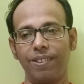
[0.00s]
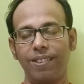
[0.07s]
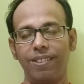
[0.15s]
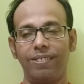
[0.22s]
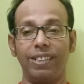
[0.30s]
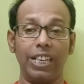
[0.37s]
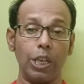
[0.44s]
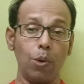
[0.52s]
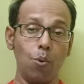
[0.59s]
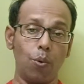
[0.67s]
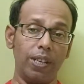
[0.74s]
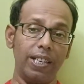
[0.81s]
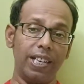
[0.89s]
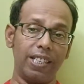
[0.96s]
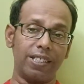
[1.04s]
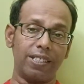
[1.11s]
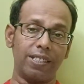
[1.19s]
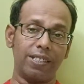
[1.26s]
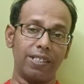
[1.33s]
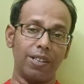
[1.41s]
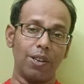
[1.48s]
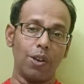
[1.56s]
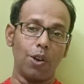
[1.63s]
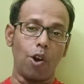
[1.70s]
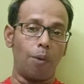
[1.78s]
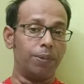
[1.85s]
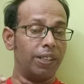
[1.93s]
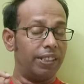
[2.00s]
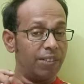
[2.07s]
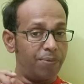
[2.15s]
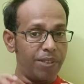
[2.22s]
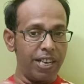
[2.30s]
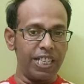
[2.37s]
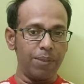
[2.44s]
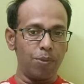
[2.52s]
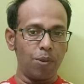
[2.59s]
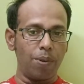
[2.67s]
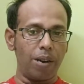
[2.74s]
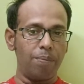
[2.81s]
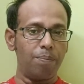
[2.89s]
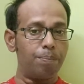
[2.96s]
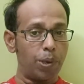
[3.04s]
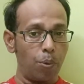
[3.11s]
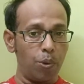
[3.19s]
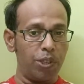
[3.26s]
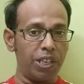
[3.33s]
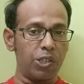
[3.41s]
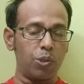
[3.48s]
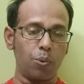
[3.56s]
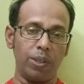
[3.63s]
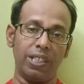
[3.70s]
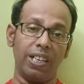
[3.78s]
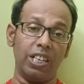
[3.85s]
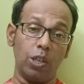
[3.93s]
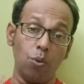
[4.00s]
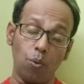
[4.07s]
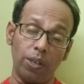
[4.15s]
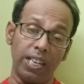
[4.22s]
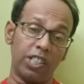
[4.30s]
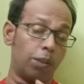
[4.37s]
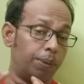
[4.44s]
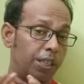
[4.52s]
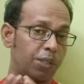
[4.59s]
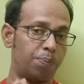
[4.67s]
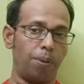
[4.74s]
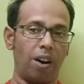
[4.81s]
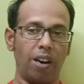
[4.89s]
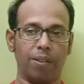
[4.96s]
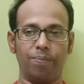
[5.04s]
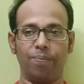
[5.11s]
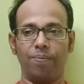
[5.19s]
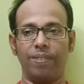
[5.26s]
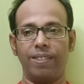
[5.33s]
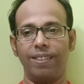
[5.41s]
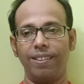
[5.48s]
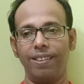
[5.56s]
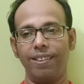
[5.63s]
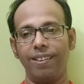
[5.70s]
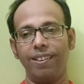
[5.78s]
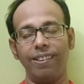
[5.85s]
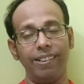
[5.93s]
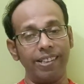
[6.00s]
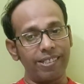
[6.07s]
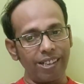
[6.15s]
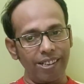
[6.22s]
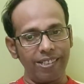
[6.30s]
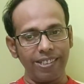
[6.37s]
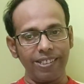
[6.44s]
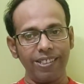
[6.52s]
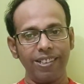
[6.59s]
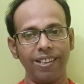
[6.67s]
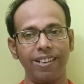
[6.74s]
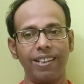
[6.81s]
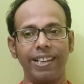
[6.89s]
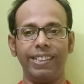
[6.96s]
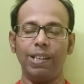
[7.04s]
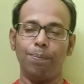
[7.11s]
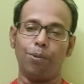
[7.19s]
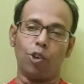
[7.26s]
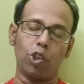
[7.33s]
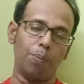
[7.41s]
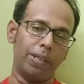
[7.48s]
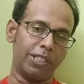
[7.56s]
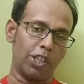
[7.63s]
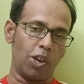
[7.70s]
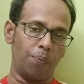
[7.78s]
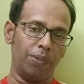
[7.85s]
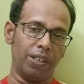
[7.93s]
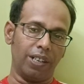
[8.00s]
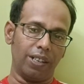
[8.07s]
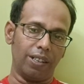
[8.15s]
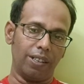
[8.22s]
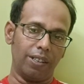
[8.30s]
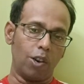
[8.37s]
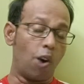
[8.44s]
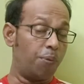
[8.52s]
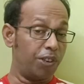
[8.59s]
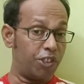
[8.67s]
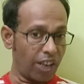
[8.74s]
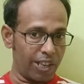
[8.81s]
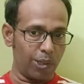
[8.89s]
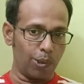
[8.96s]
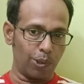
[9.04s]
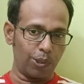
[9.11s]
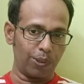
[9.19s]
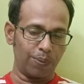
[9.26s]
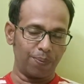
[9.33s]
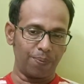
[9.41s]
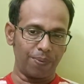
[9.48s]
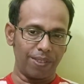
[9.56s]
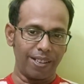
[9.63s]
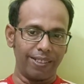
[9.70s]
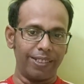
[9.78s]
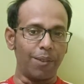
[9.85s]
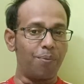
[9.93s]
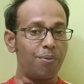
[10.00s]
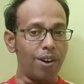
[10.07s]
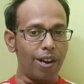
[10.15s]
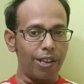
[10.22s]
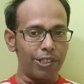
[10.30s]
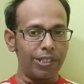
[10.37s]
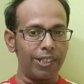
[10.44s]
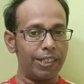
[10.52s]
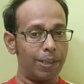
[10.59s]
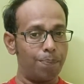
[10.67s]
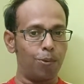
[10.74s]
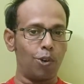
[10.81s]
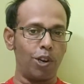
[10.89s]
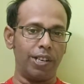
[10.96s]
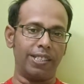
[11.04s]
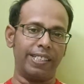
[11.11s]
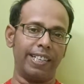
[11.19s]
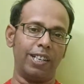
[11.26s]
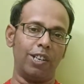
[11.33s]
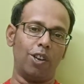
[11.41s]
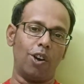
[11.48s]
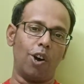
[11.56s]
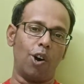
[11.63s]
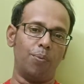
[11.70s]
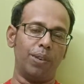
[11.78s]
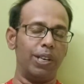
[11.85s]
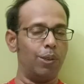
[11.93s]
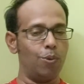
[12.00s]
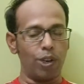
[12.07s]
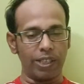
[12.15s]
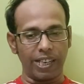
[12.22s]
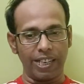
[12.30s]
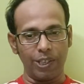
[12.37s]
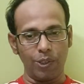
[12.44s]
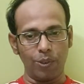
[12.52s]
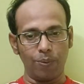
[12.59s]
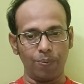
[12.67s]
the nucleus of the definitive ovum fuses with the nucleus of the sperm, resulting in the formation of a zygote, the first diploid cell of new organism.